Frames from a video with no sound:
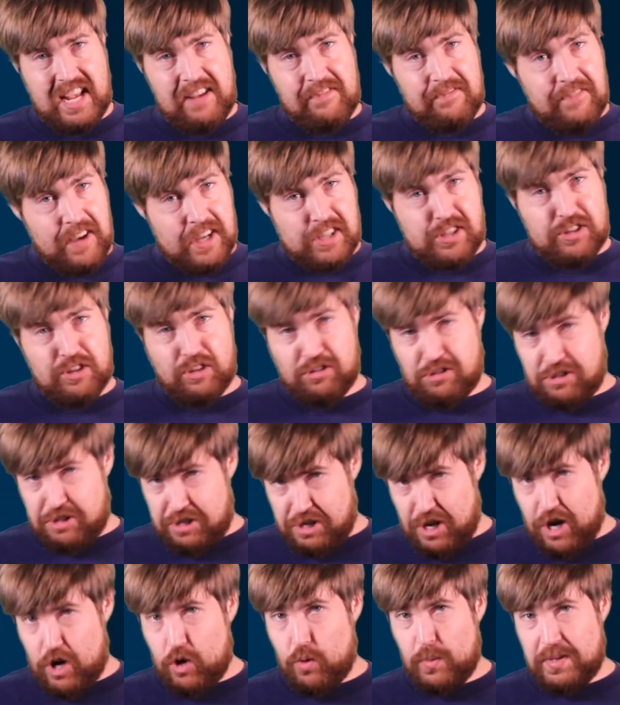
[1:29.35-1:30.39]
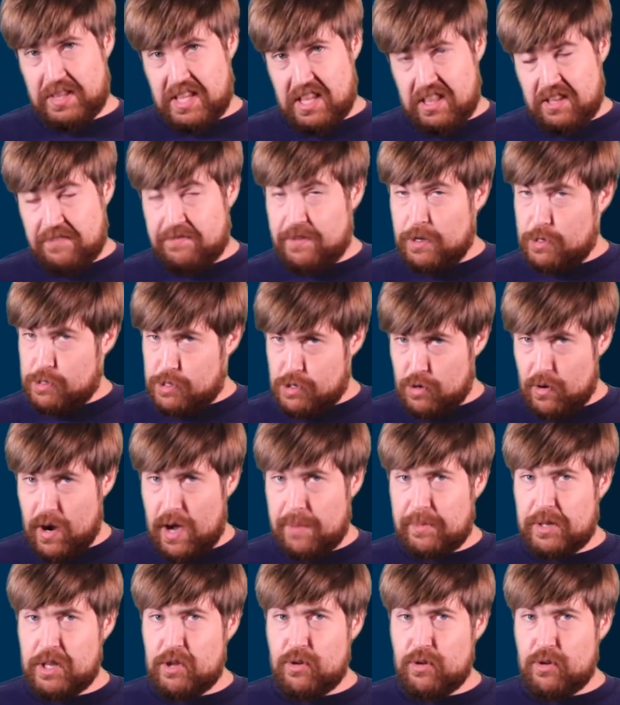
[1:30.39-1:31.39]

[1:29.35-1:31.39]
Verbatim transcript: a fictional show within the Futurama